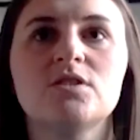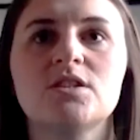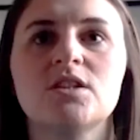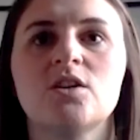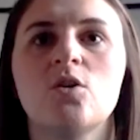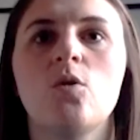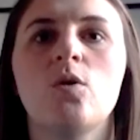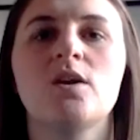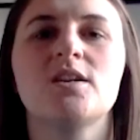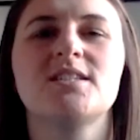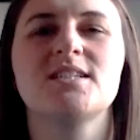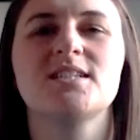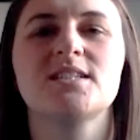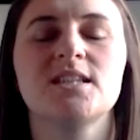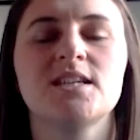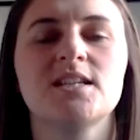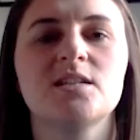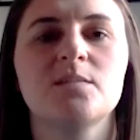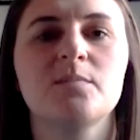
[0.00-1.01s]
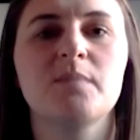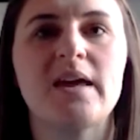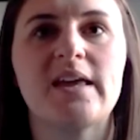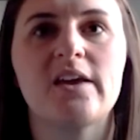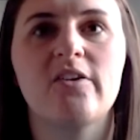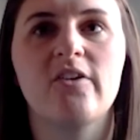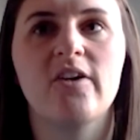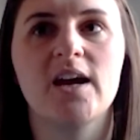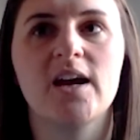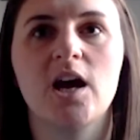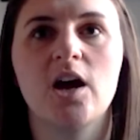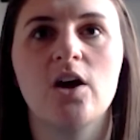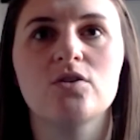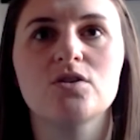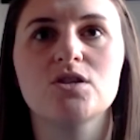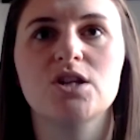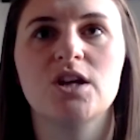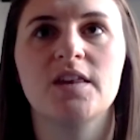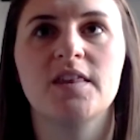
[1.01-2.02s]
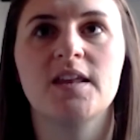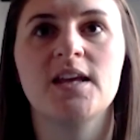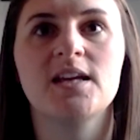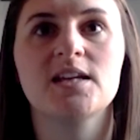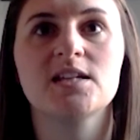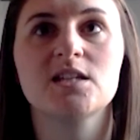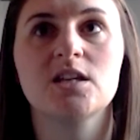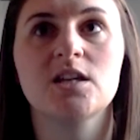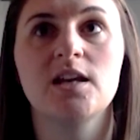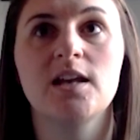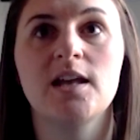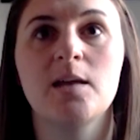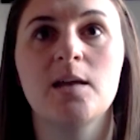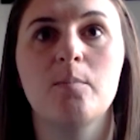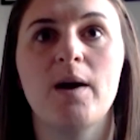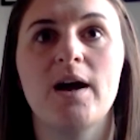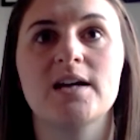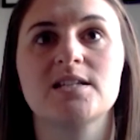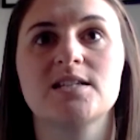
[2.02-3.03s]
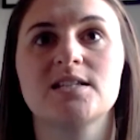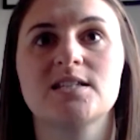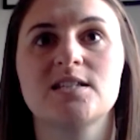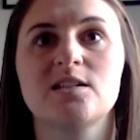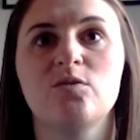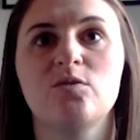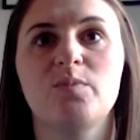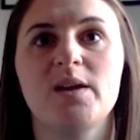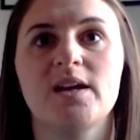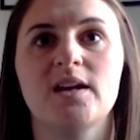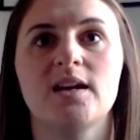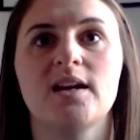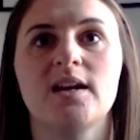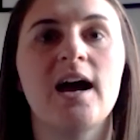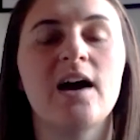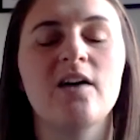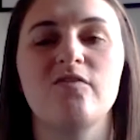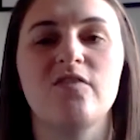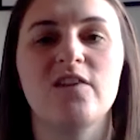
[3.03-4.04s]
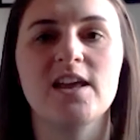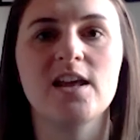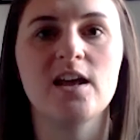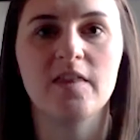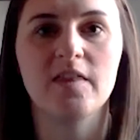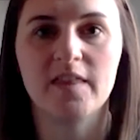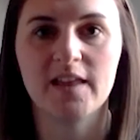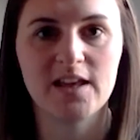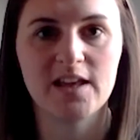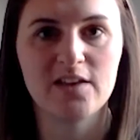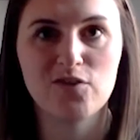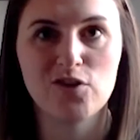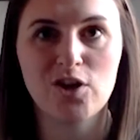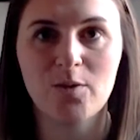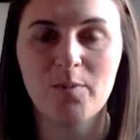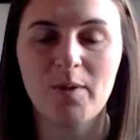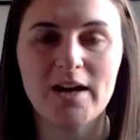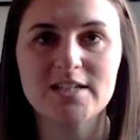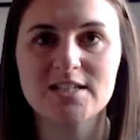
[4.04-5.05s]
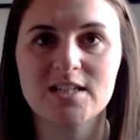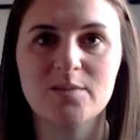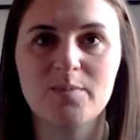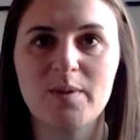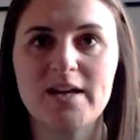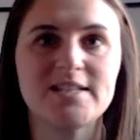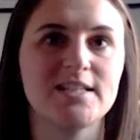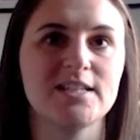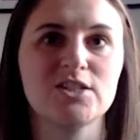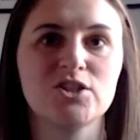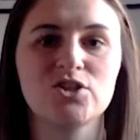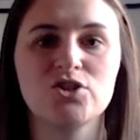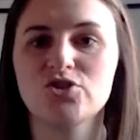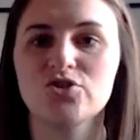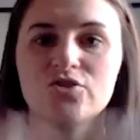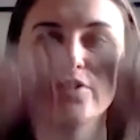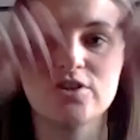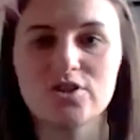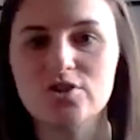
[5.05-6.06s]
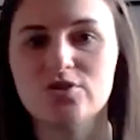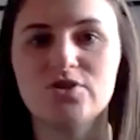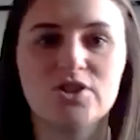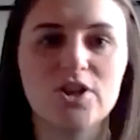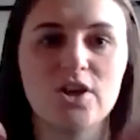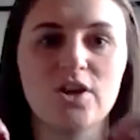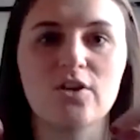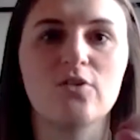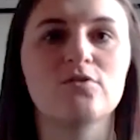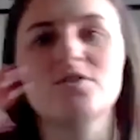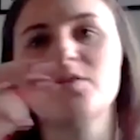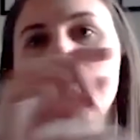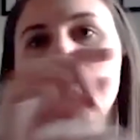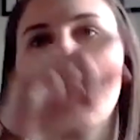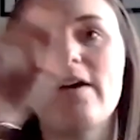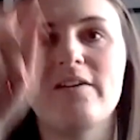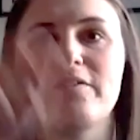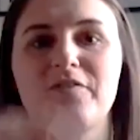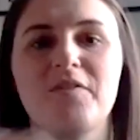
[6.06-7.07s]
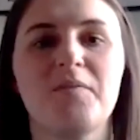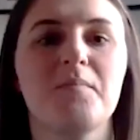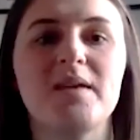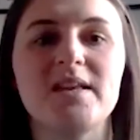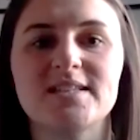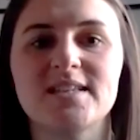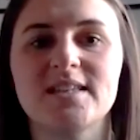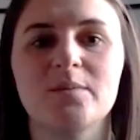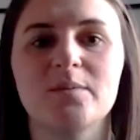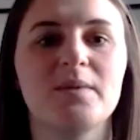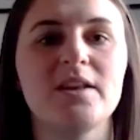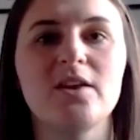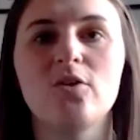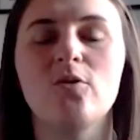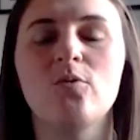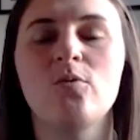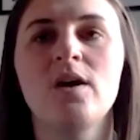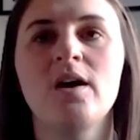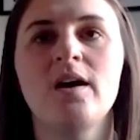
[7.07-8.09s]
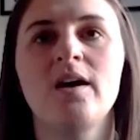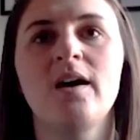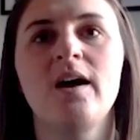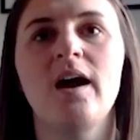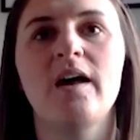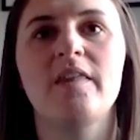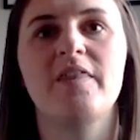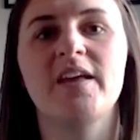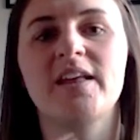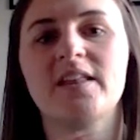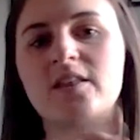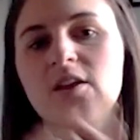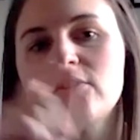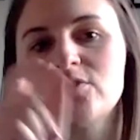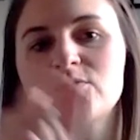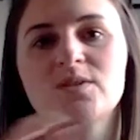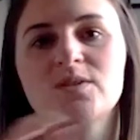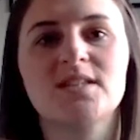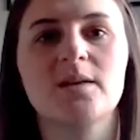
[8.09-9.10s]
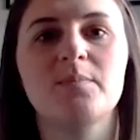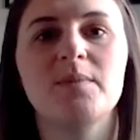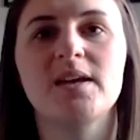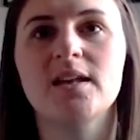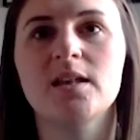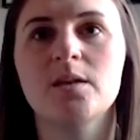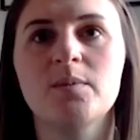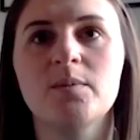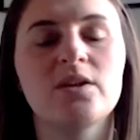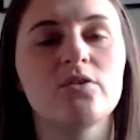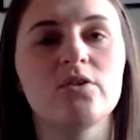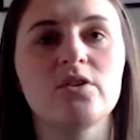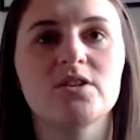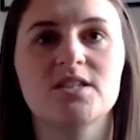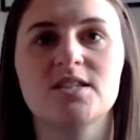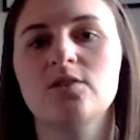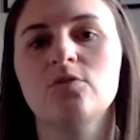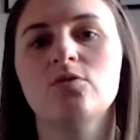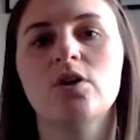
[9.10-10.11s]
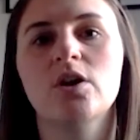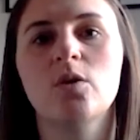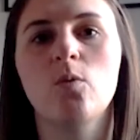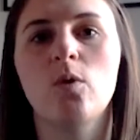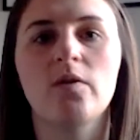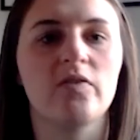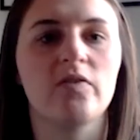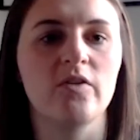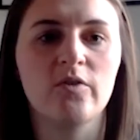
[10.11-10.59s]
and qualities I think to make a great coach, I think it's going to link back to still being an athlete. I think if you go back to the basics and you drew the two circles and where everything meets in the middle, I think those ones that meet in the middle, you're still going to want